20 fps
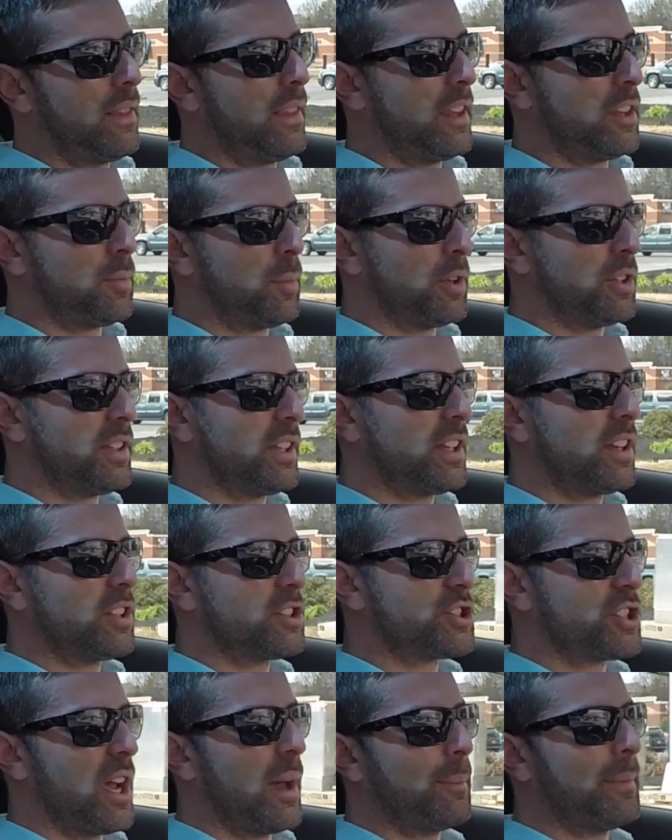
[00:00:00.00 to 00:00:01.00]
this particular
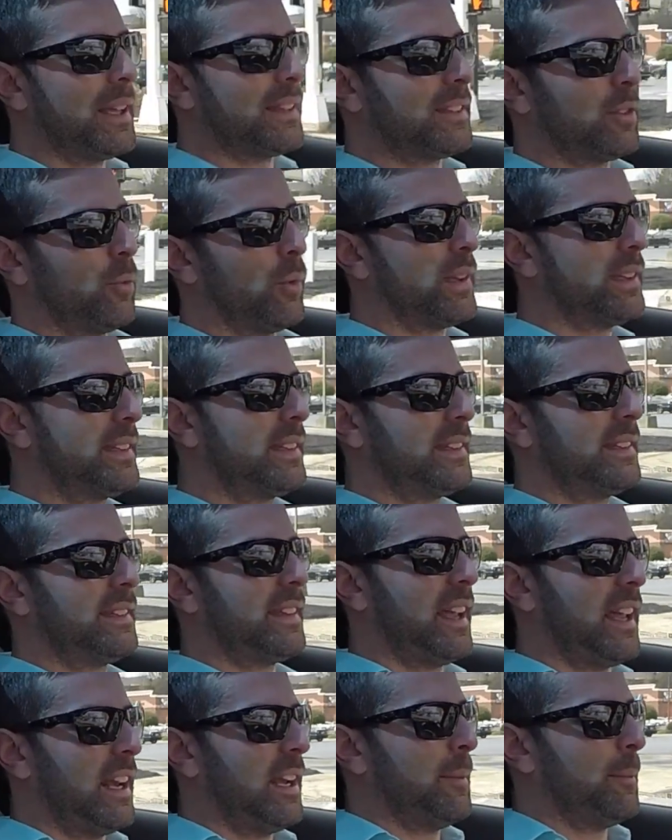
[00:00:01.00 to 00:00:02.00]
shop that's in Winston
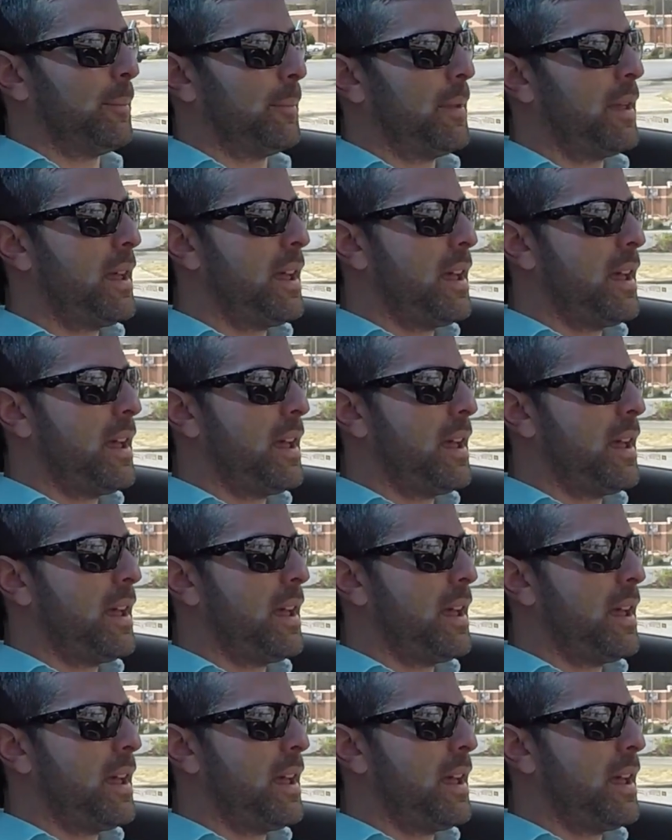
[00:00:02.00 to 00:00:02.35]
Salem,